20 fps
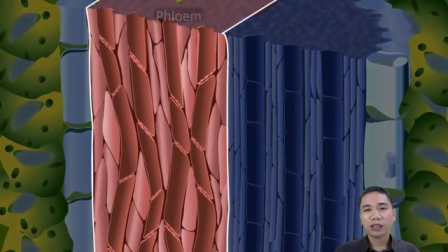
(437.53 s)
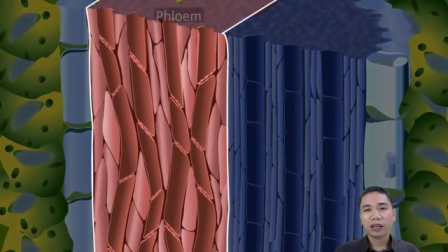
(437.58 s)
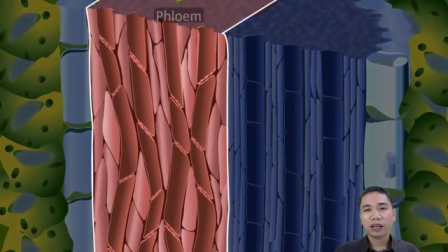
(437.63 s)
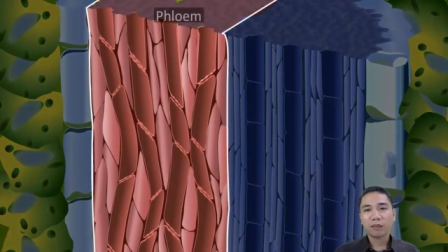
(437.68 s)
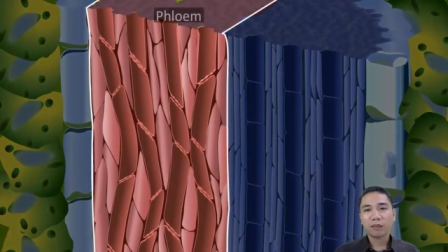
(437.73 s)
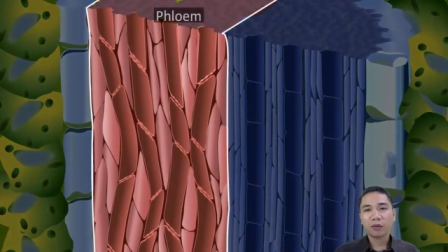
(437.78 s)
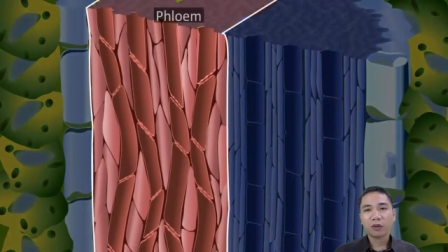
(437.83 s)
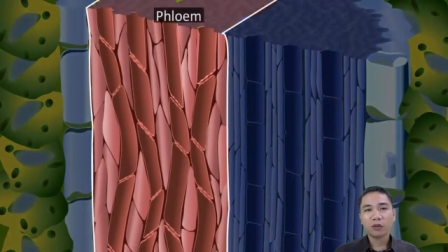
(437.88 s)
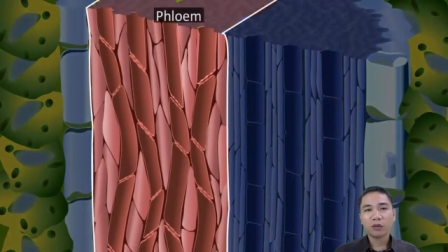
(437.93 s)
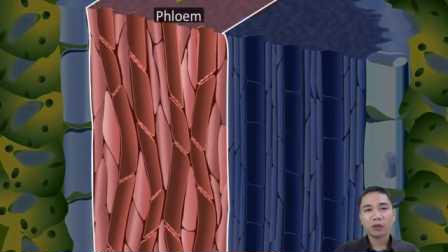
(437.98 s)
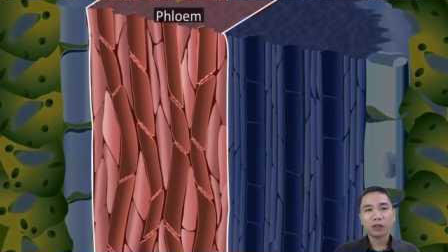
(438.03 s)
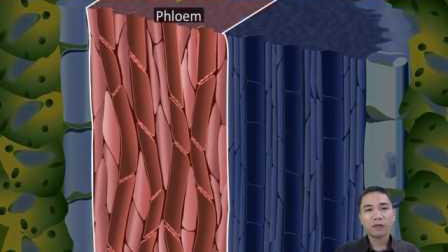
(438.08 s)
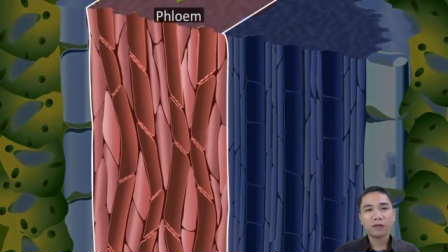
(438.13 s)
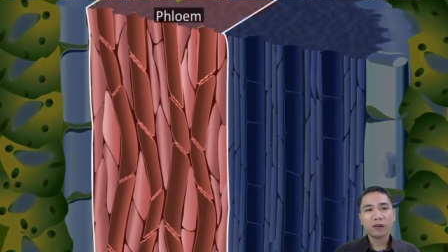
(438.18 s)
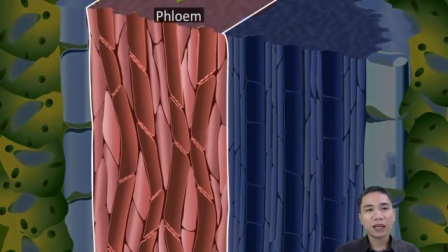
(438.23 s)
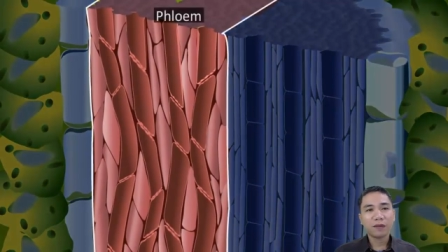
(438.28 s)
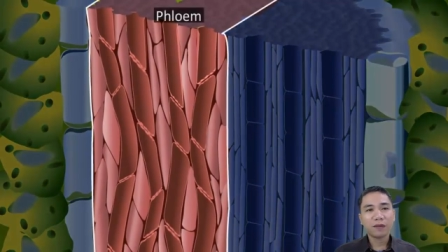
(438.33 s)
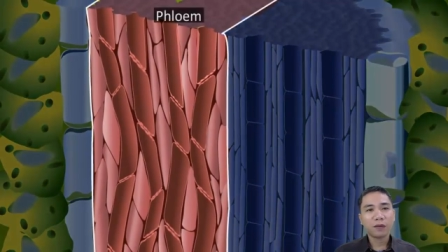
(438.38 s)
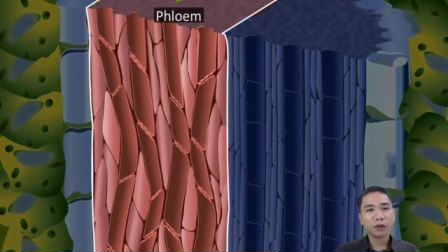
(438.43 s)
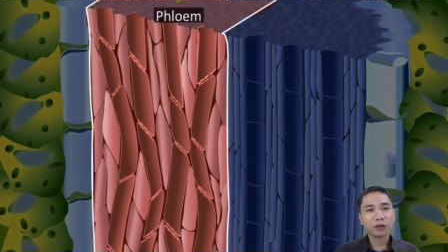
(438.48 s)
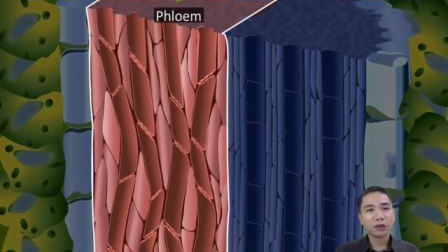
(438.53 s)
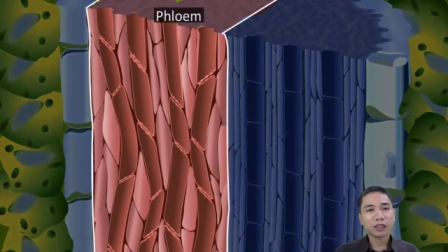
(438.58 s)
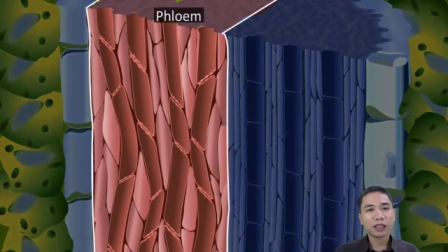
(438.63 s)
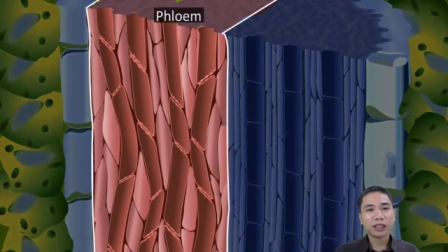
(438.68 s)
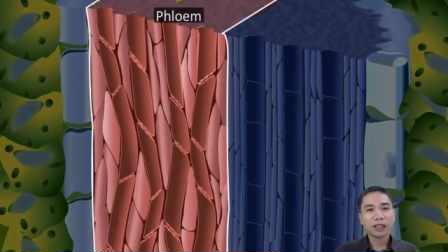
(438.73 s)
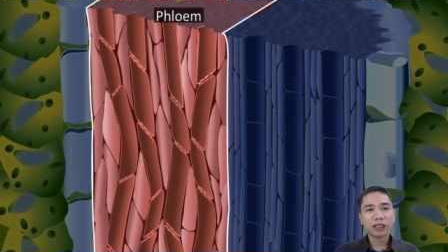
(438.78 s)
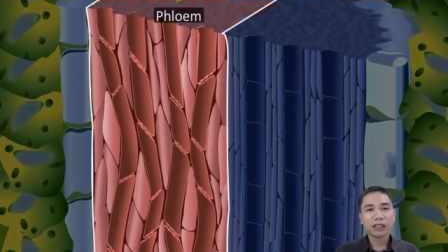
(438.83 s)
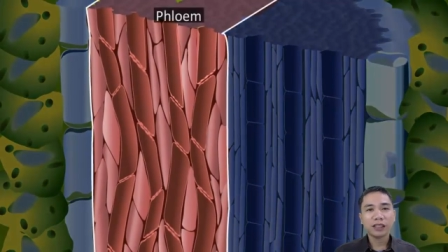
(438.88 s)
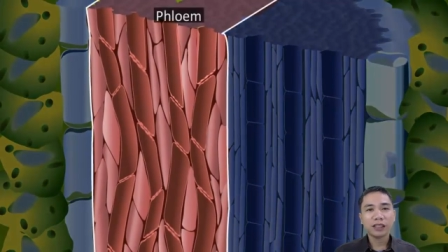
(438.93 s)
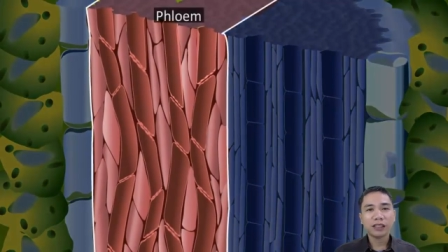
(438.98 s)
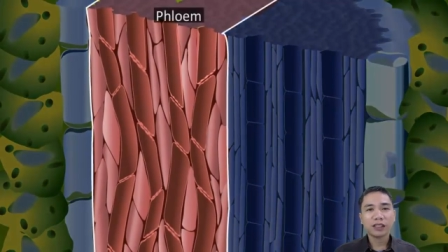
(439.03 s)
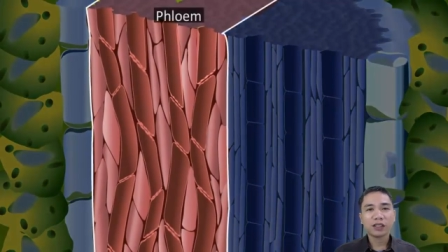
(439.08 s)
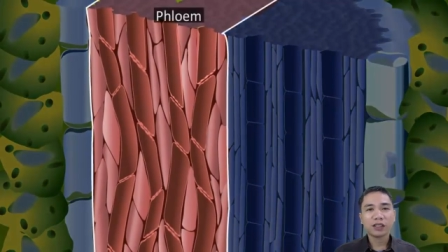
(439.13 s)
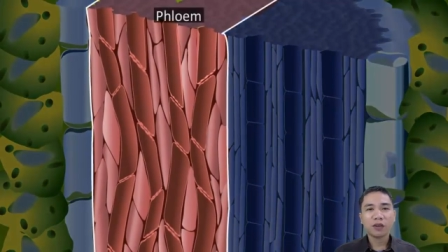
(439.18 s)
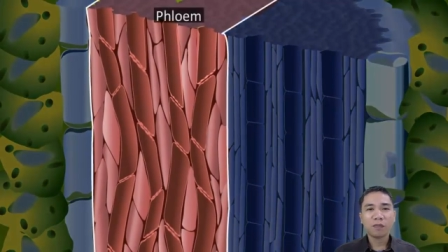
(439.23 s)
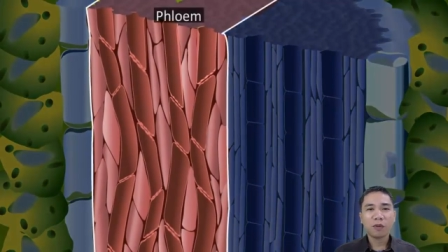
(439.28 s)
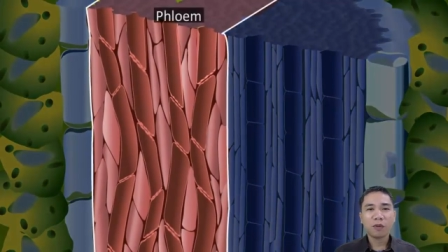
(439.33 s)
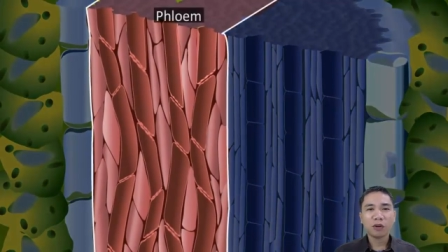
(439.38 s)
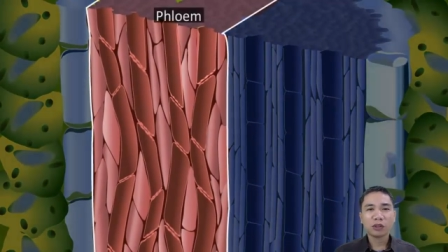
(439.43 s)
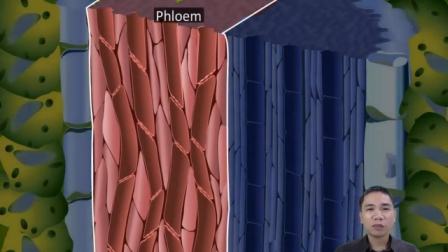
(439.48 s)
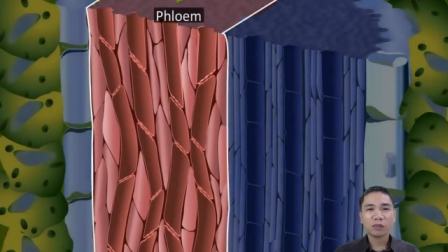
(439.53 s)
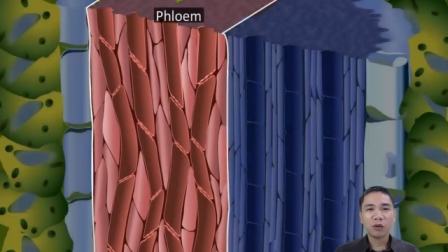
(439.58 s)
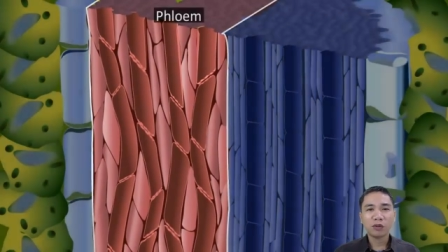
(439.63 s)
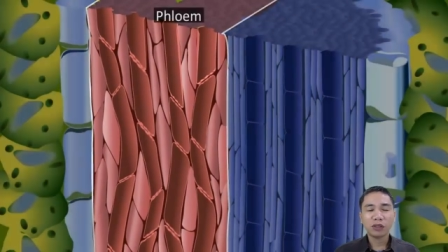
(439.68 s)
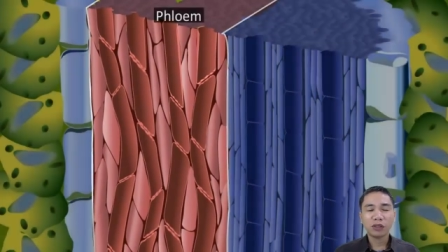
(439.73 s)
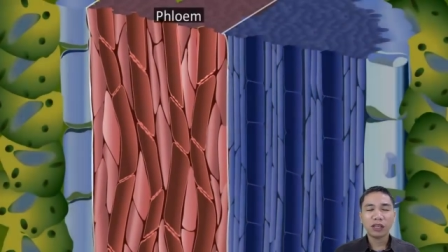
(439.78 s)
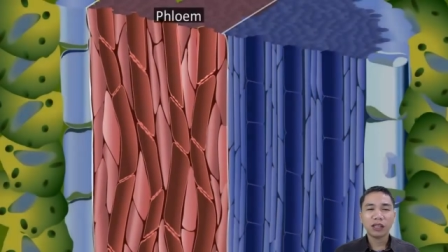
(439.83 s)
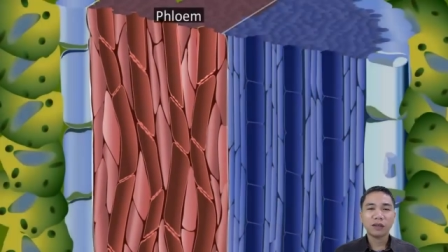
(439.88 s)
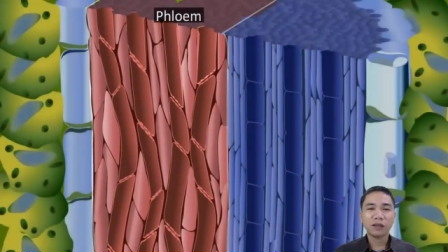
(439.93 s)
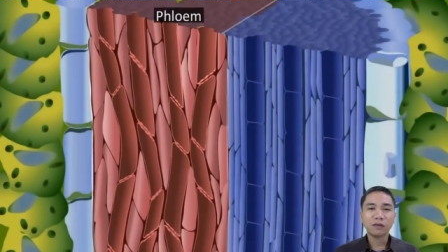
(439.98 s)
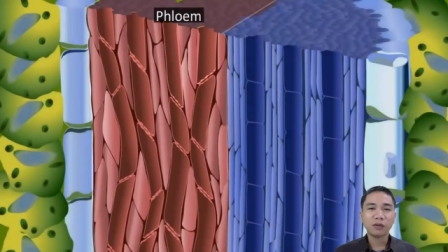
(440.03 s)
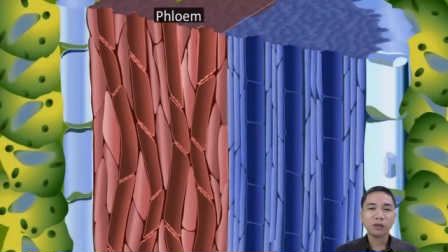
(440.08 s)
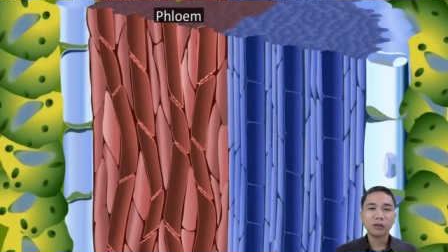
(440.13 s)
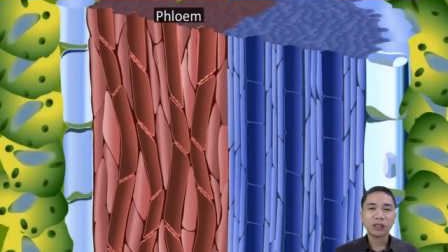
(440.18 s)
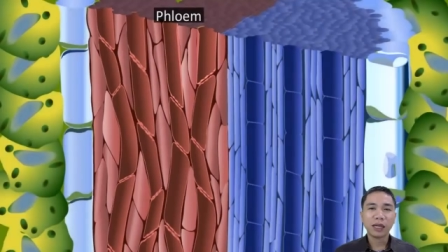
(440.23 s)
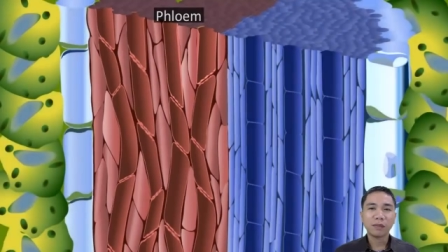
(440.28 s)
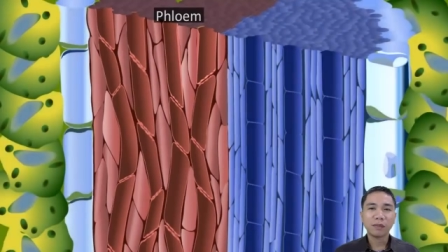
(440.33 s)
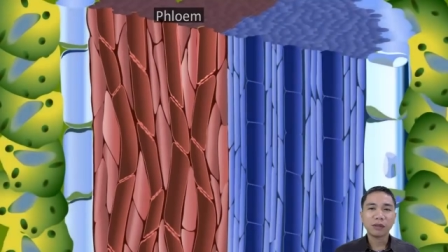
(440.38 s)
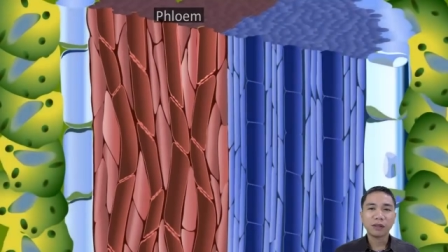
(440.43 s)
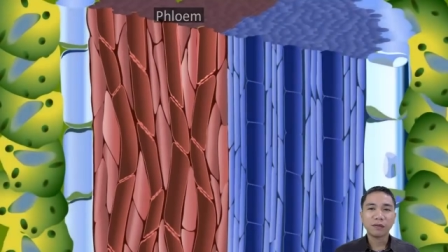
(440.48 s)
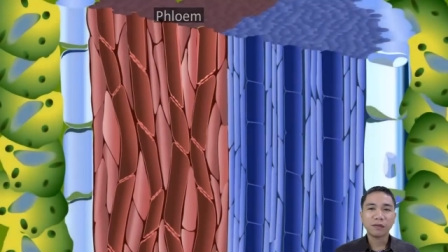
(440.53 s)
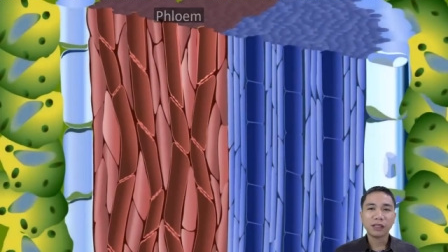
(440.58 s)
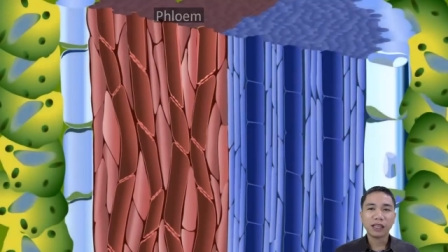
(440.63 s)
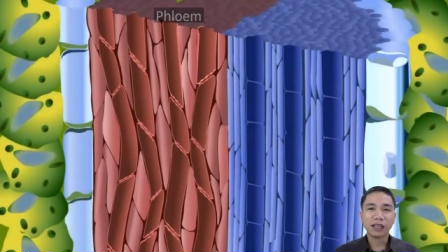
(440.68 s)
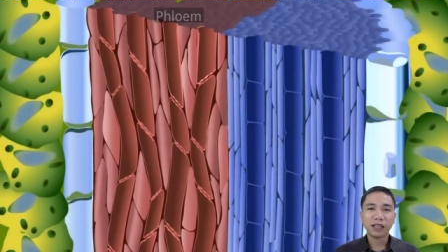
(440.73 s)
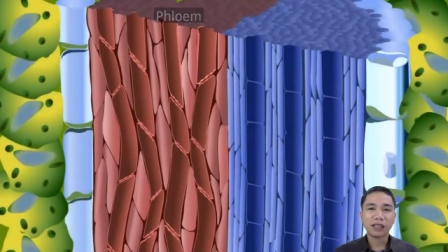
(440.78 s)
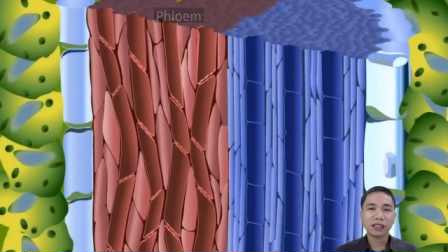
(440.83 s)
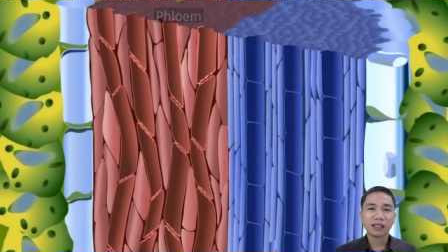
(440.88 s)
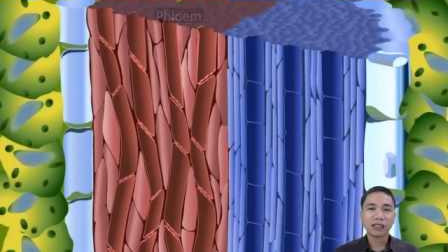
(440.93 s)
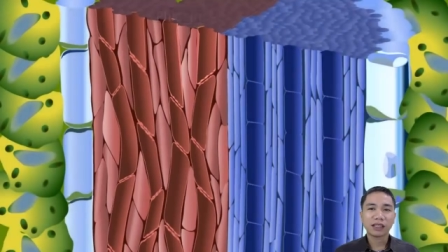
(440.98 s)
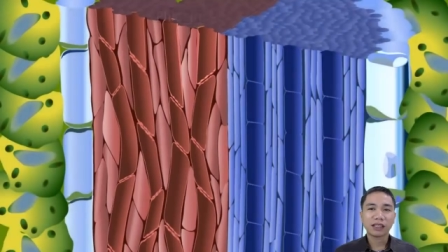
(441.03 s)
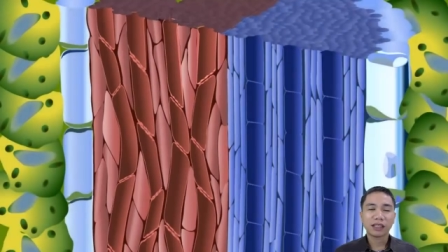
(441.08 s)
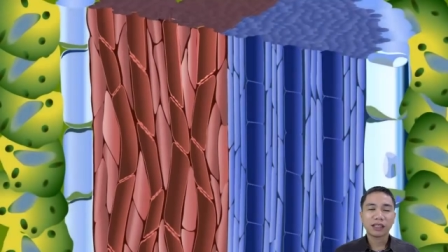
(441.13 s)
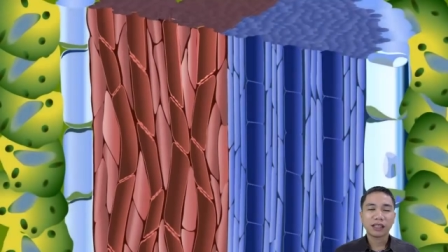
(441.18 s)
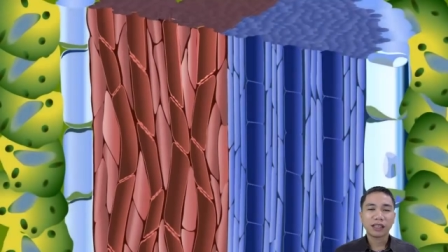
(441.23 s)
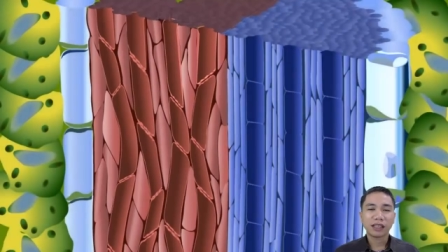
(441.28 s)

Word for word: uh, produced via photosynthesis is composed mostly of two types of cells.